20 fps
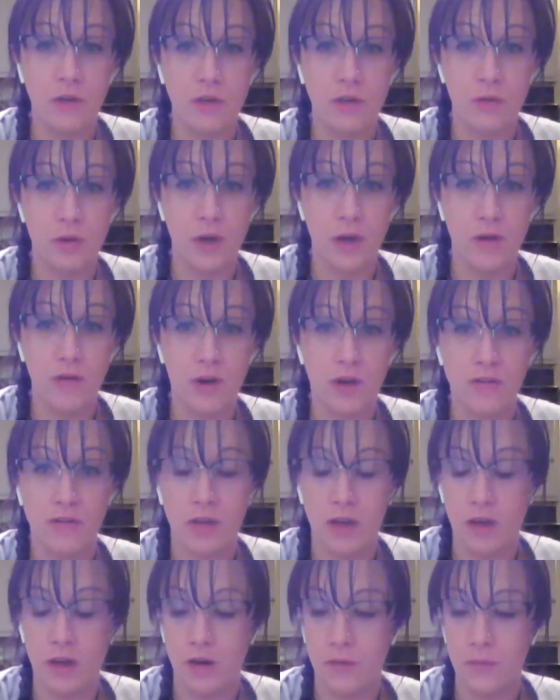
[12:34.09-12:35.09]
with two
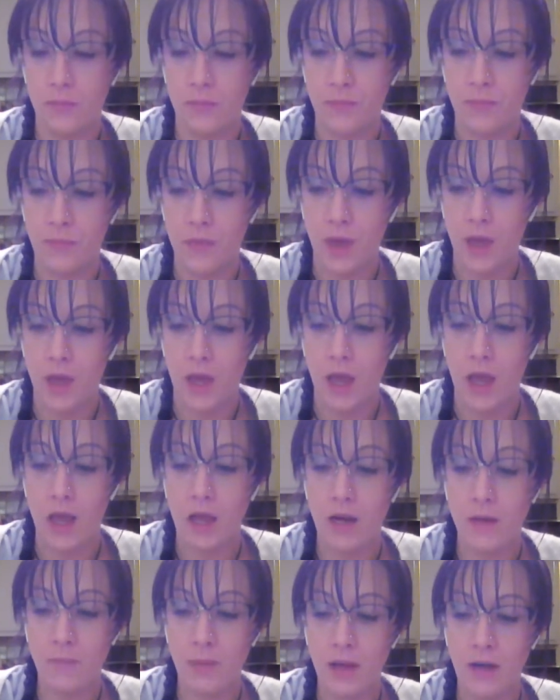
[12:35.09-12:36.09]
Aries here.
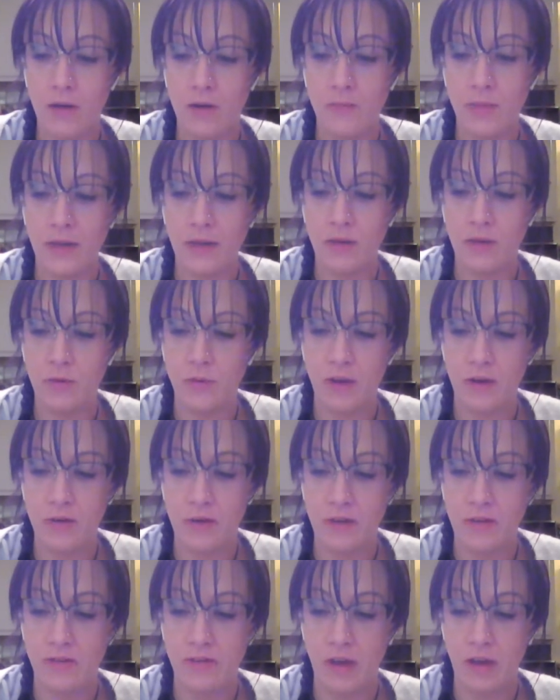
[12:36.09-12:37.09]
And it may not be two
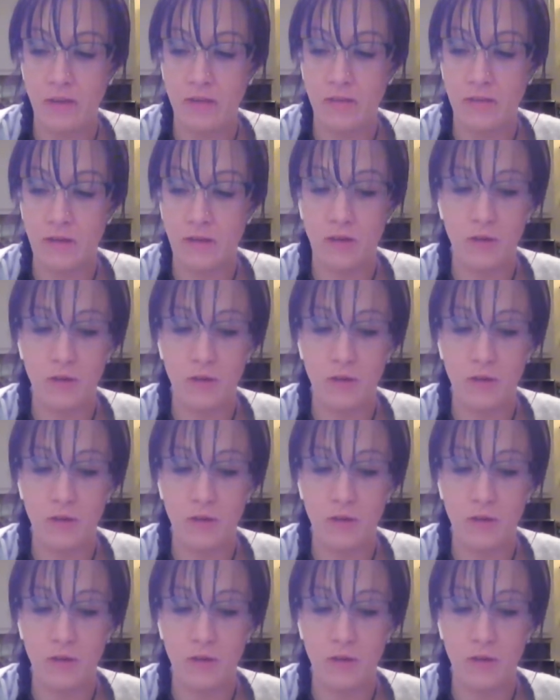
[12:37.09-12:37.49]
Aries suns.